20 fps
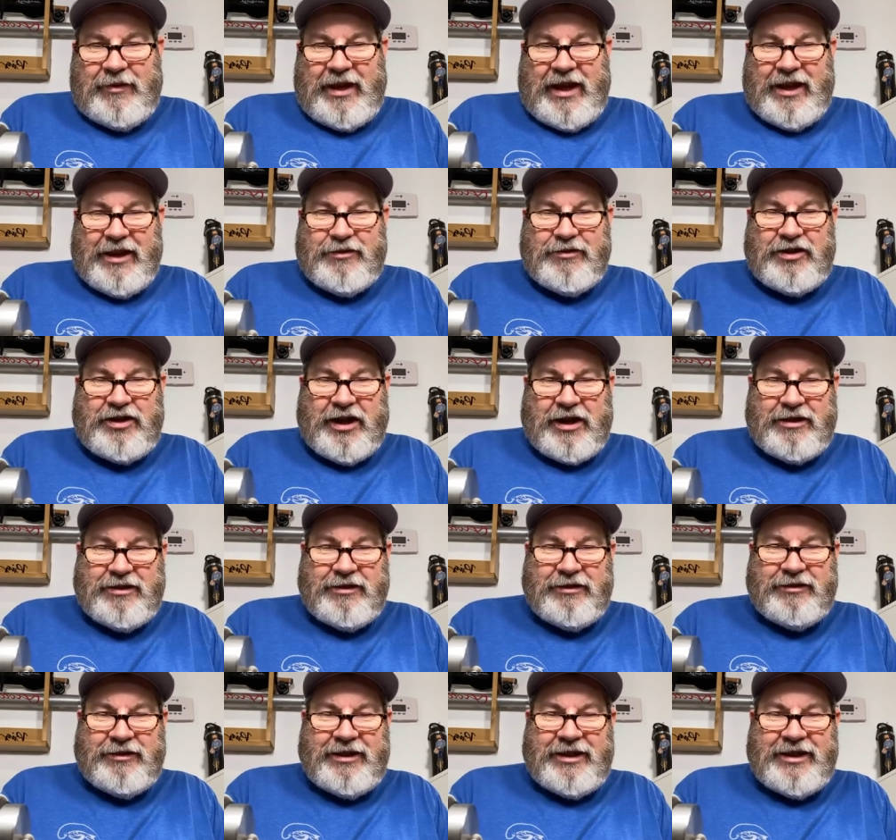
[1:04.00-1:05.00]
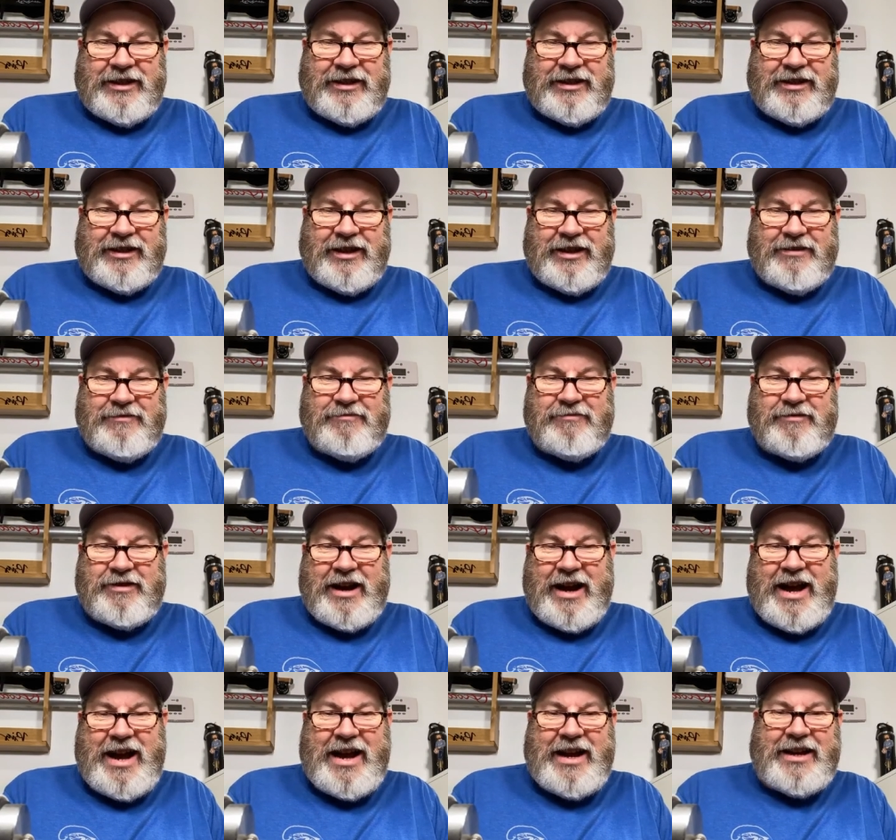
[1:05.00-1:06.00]
Hello, Sean. All
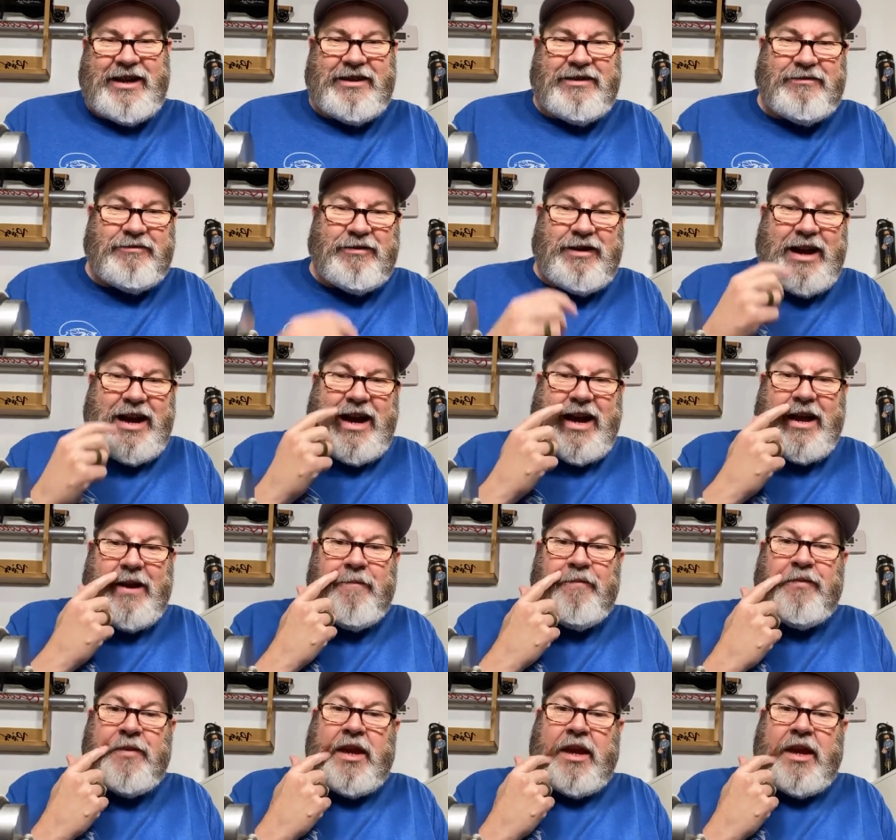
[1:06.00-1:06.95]
right, all right.